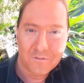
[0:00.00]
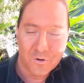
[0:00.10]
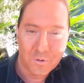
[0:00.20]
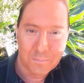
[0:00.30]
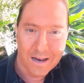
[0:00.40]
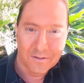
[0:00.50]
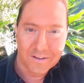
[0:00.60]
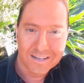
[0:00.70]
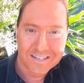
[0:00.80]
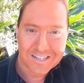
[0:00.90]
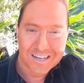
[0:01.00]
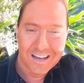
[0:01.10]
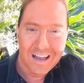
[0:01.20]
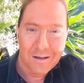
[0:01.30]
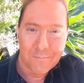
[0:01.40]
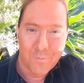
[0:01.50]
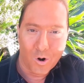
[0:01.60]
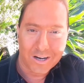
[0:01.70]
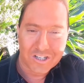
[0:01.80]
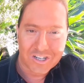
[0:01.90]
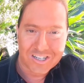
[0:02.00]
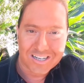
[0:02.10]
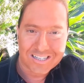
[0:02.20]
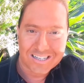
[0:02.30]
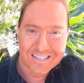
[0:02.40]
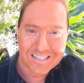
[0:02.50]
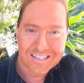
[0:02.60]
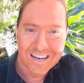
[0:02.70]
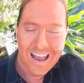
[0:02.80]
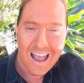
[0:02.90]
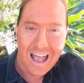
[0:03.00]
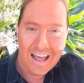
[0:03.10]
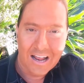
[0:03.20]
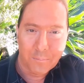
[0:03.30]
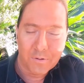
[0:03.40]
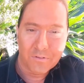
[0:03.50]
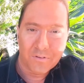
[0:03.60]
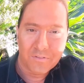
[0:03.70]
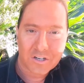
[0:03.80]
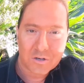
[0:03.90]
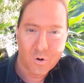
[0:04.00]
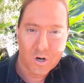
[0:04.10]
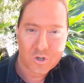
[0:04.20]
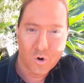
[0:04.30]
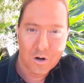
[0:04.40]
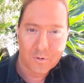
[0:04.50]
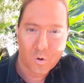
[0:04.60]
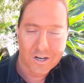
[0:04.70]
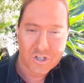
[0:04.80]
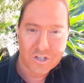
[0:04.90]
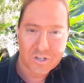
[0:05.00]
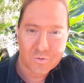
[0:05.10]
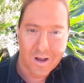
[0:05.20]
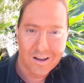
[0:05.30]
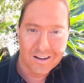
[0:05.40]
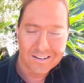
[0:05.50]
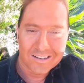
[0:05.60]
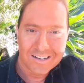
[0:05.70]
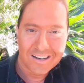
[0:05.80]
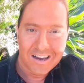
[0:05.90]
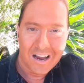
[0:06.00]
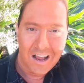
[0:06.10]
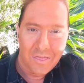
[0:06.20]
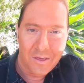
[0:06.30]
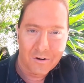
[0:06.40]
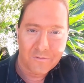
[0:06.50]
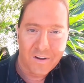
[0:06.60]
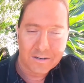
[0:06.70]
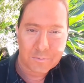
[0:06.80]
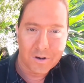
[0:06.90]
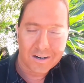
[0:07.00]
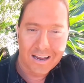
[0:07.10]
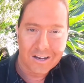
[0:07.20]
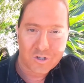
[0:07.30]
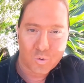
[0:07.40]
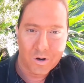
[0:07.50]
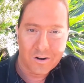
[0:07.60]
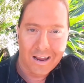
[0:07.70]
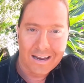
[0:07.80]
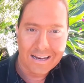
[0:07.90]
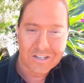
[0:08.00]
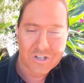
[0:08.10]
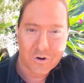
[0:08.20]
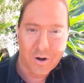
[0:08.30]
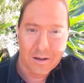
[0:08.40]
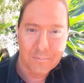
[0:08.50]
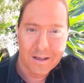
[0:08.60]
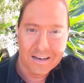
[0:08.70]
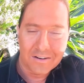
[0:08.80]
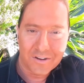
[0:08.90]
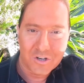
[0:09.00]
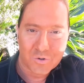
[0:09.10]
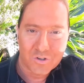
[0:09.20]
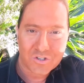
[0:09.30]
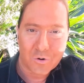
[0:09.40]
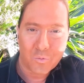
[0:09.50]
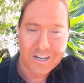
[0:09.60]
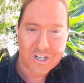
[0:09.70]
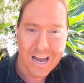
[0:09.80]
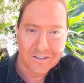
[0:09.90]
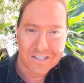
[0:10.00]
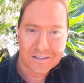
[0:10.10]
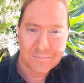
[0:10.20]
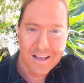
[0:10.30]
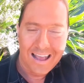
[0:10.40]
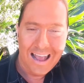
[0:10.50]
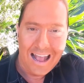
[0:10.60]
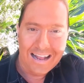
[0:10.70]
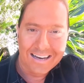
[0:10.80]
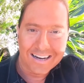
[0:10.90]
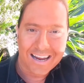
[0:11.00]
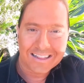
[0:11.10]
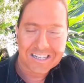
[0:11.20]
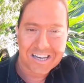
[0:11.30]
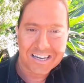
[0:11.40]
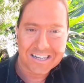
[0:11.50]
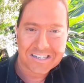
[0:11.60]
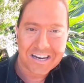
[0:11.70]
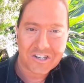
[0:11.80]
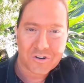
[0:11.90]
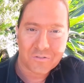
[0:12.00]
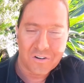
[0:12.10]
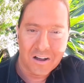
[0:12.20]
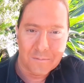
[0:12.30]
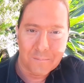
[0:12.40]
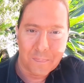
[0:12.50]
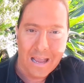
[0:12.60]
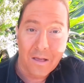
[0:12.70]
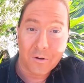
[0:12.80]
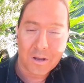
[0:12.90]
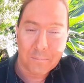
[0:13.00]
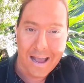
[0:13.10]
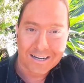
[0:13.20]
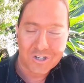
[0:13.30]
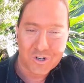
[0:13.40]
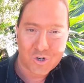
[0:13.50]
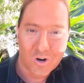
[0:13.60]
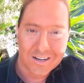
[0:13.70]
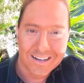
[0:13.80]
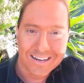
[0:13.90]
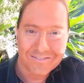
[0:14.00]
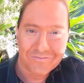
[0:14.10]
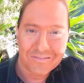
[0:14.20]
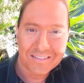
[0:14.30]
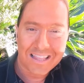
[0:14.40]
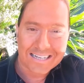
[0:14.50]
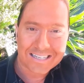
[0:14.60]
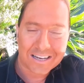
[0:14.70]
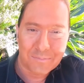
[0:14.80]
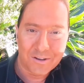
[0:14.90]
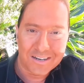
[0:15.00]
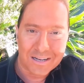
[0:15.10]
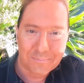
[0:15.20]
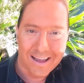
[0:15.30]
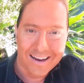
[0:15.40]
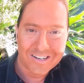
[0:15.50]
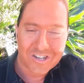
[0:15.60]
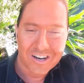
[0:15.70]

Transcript: food benefits, mortgage assistance, and help you with eviction moratorium questions as well. Their Facebook, Twitter, and Instagram individuals, reach out to them and indicate the city and state you're from, and they'll get back to you shortly. That's a community page.